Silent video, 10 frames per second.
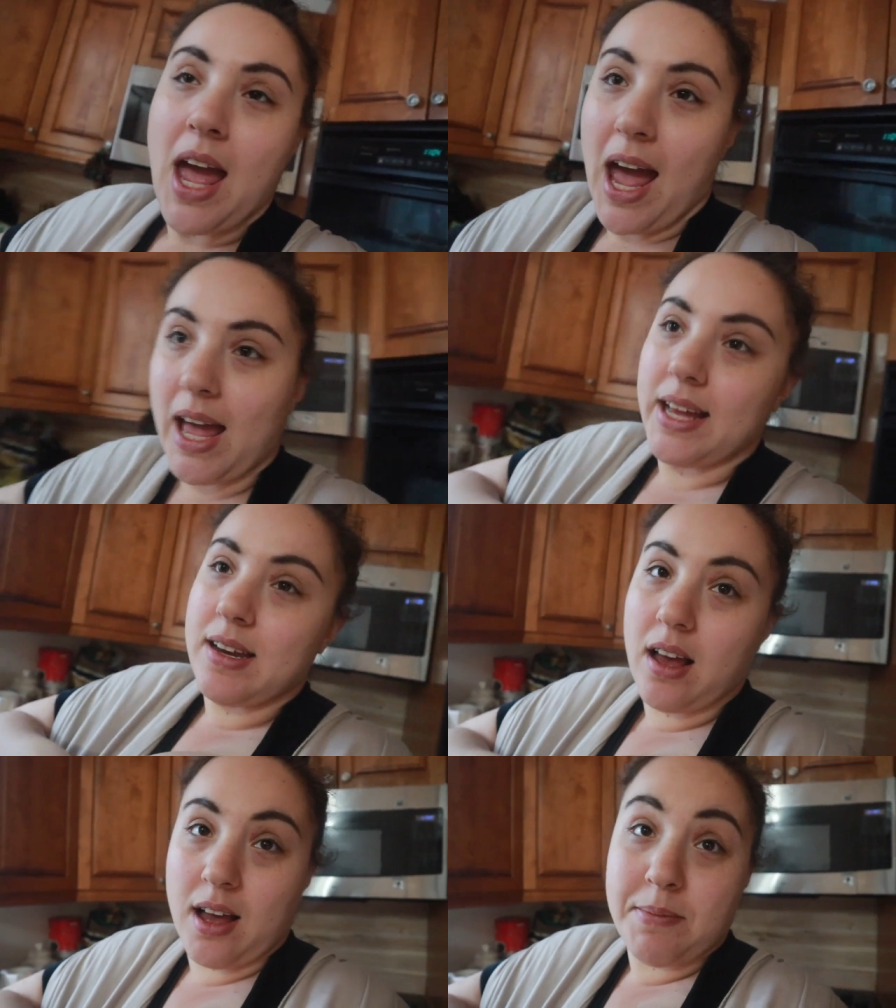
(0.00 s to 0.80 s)

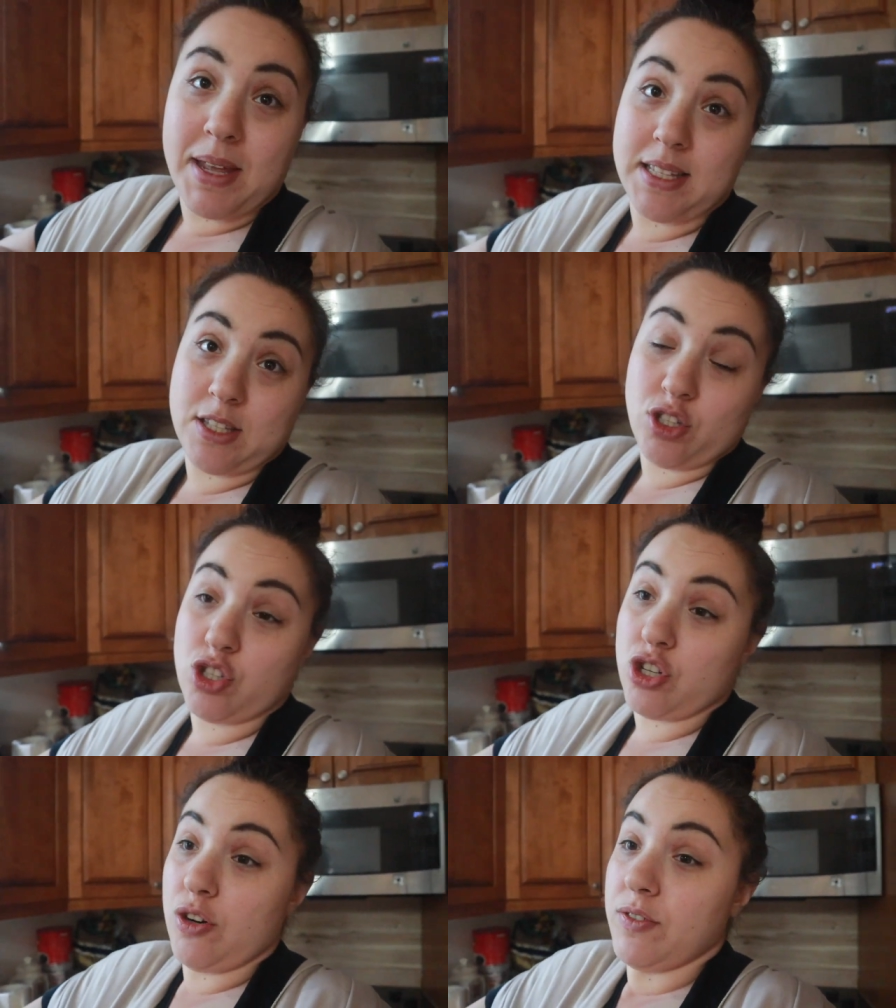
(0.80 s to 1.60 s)
and um, it's
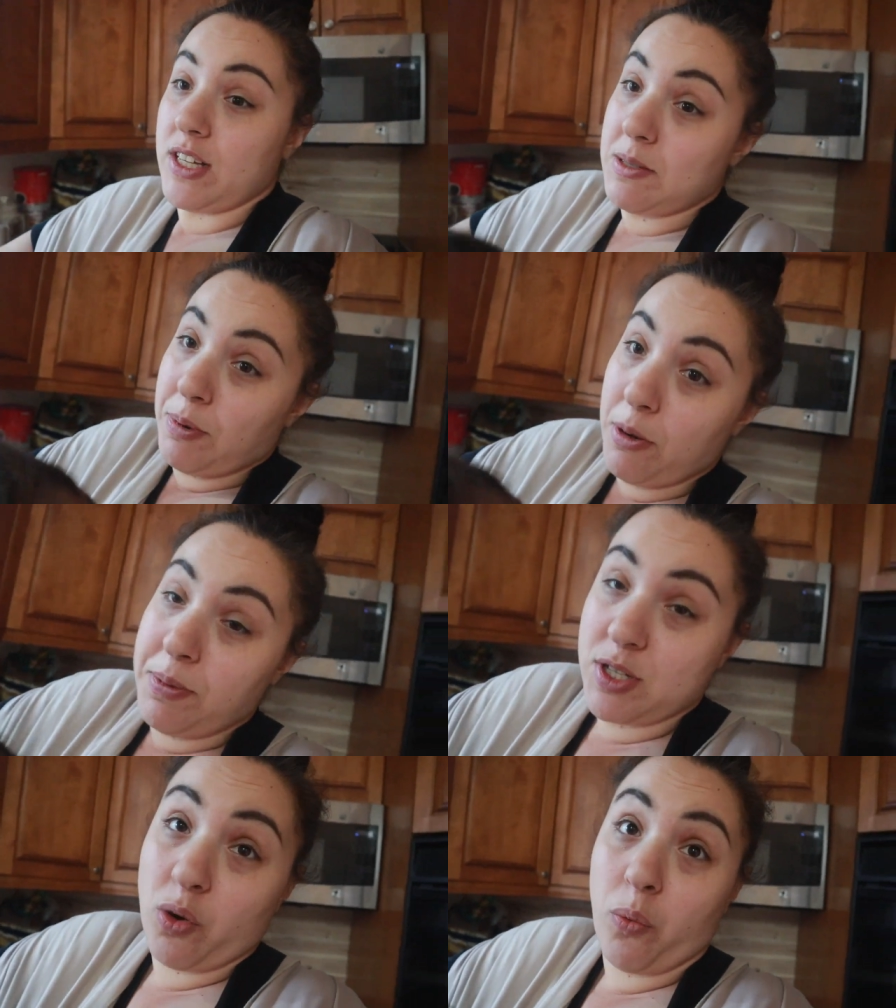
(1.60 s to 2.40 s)
served its
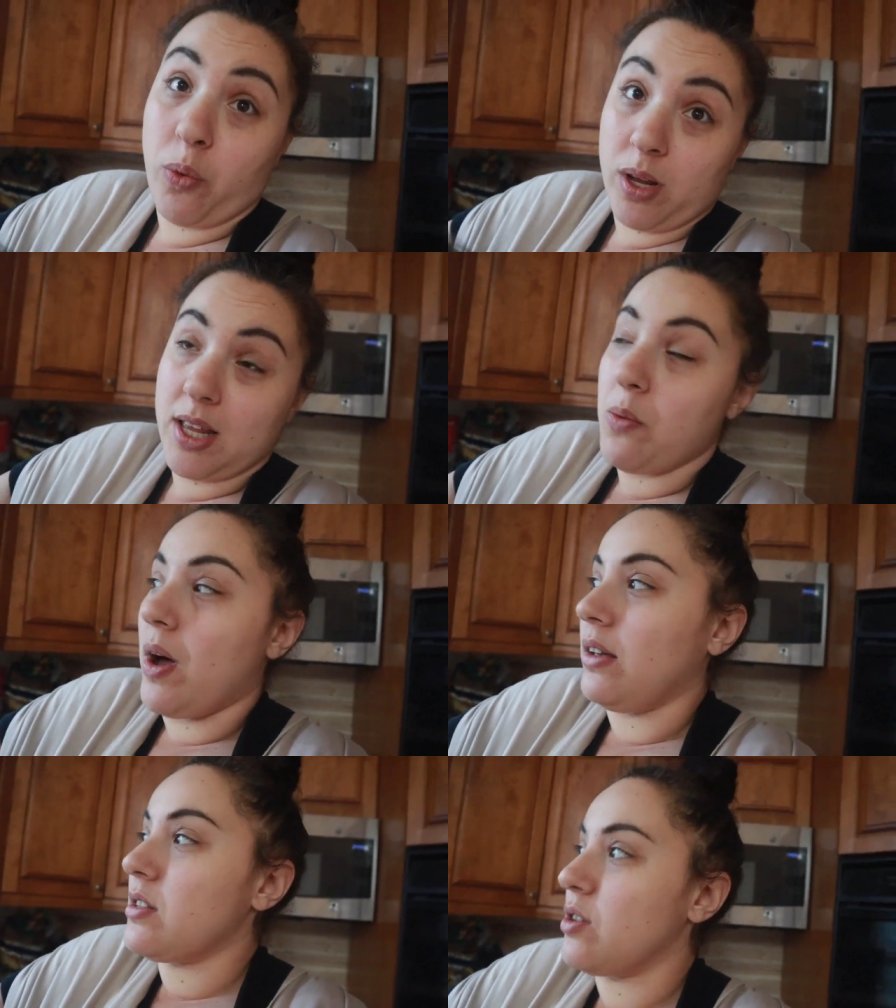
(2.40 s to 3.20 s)
purpose really
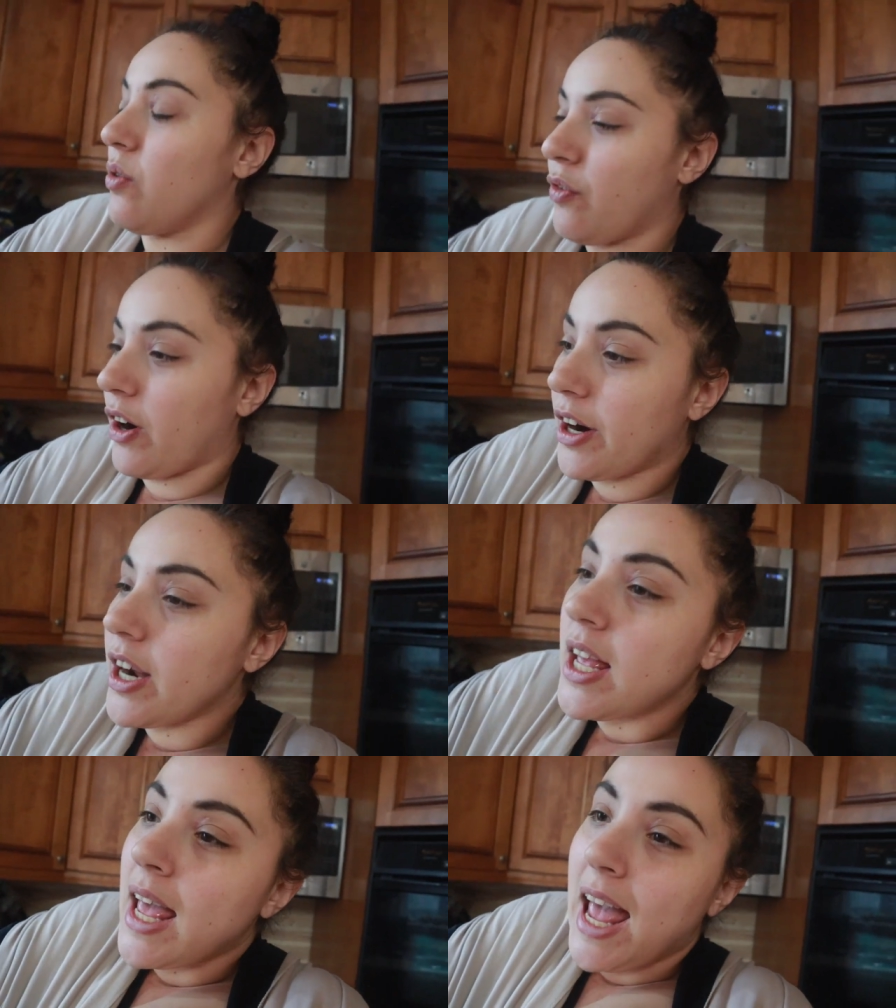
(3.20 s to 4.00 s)
well so far